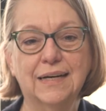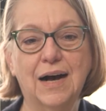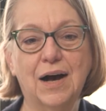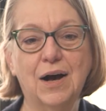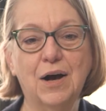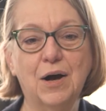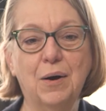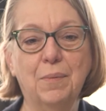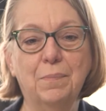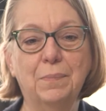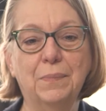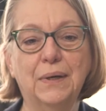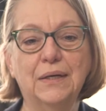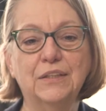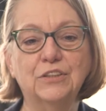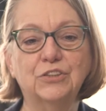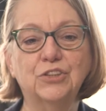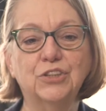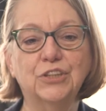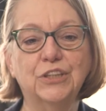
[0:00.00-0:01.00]
Um,
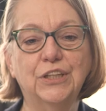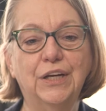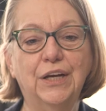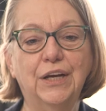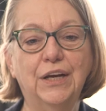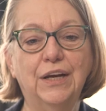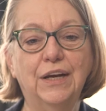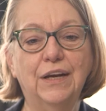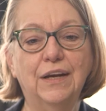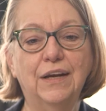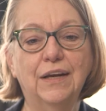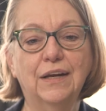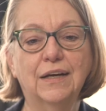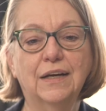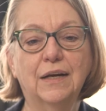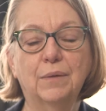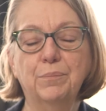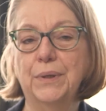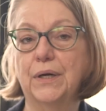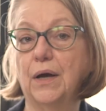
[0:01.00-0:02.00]
she
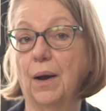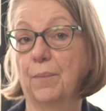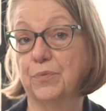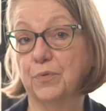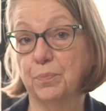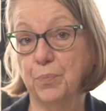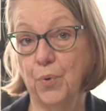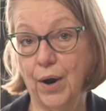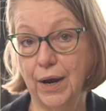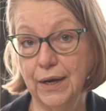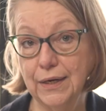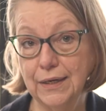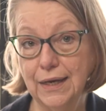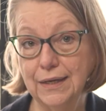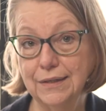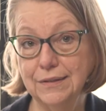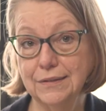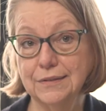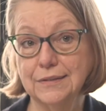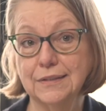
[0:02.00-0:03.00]
becomes
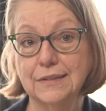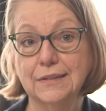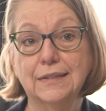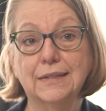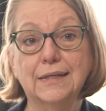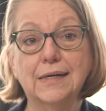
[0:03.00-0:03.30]
pregnant.